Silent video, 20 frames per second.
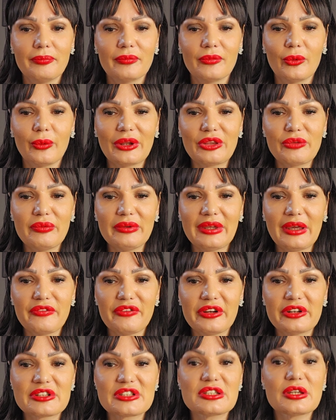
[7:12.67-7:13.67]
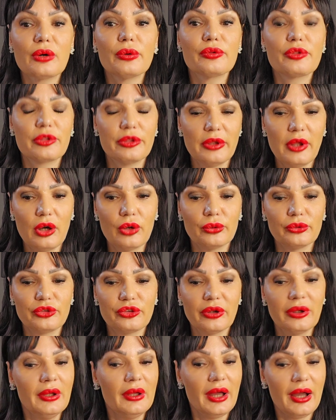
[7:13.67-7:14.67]
What we have here, South Node.
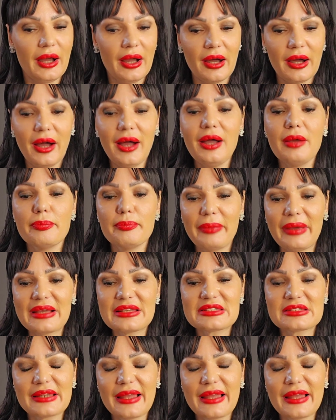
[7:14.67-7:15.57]
Past